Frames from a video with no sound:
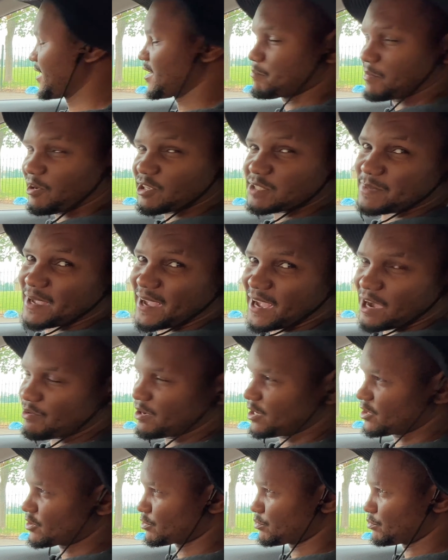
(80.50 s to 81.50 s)
miles per
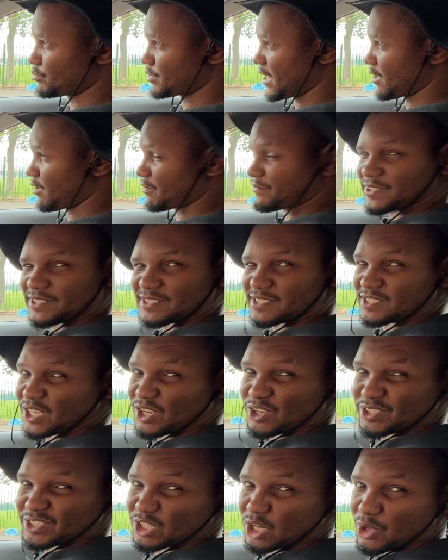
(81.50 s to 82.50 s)
hour is stalled. I don't think it can
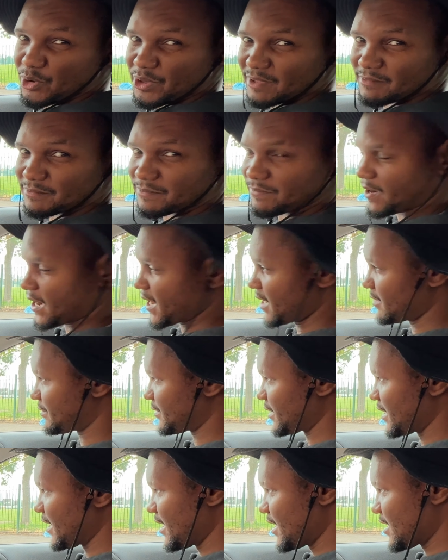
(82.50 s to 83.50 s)
go any lower than
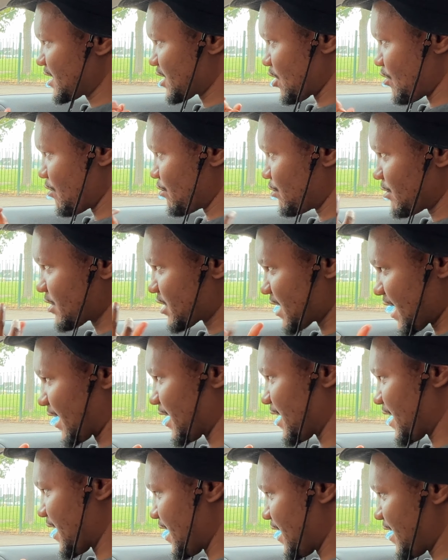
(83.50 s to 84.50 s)
five. So
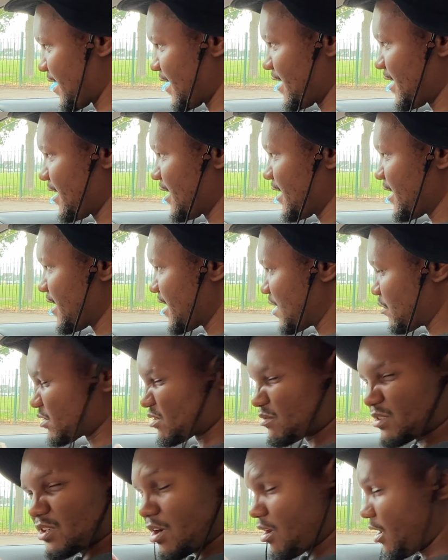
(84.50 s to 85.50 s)
second gear, it
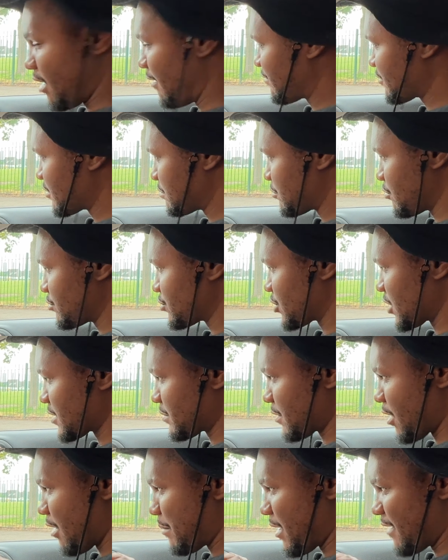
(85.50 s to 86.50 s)
was comfortable just
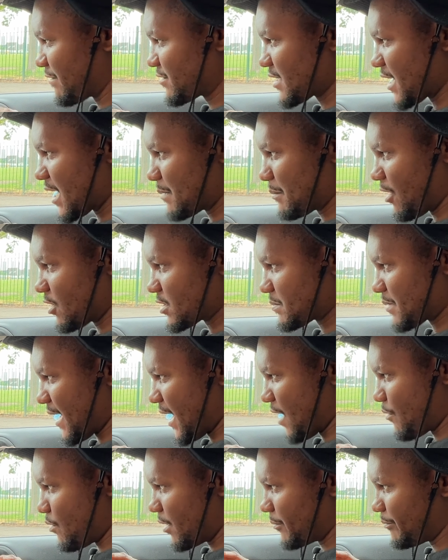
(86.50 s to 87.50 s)
above 10 miles per
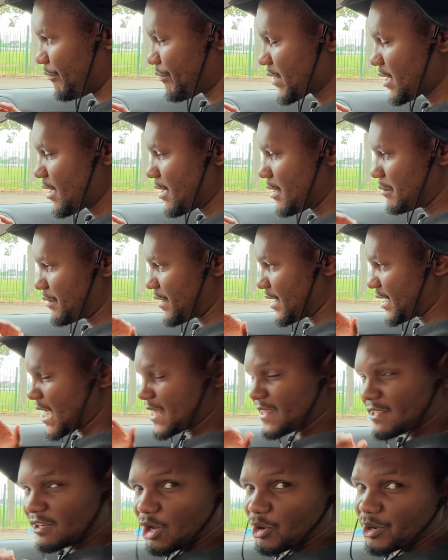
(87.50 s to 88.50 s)
hour. Then
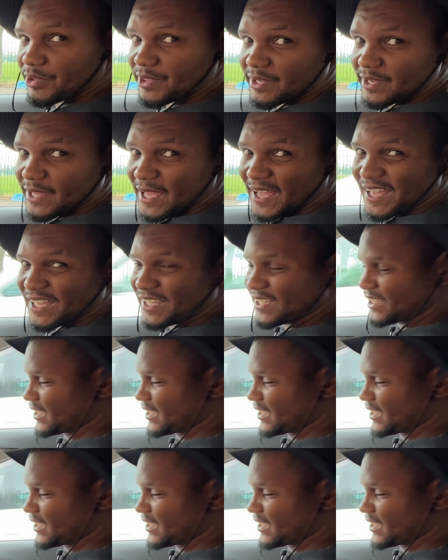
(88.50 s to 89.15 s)
any lower than that,